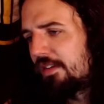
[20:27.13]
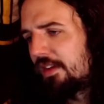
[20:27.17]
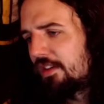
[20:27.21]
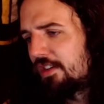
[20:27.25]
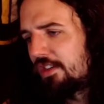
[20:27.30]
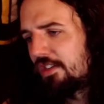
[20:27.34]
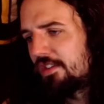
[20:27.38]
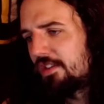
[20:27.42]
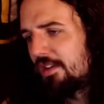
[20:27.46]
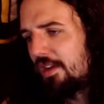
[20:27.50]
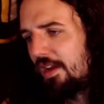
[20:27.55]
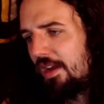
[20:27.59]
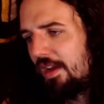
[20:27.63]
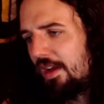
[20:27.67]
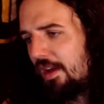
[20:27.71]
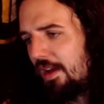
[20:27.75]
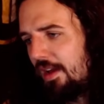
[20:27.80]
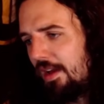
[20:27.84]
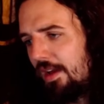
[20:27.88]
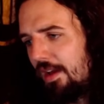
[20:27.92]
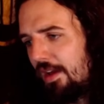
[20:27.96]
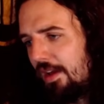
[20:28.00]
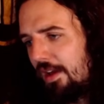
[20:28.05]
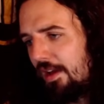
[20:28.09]
I just
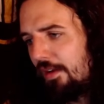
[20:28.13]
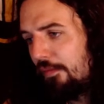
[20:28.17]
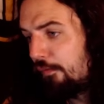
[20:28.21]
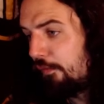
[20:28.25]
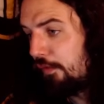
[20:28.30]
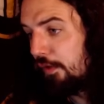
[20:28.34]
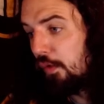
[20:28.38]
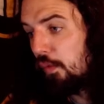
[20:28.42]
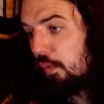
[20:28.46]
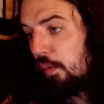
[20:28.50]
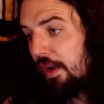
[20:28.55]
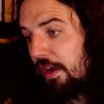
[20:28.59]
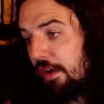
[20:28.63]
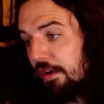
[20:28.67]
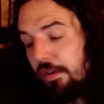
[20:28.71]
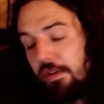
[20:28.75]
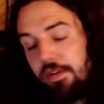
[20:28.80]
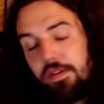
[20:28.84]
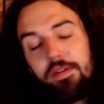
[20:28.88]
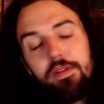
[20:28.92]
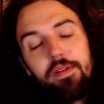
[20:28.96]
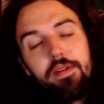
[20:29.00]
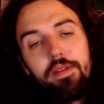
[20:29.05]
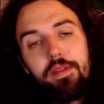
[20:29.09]
feel weird.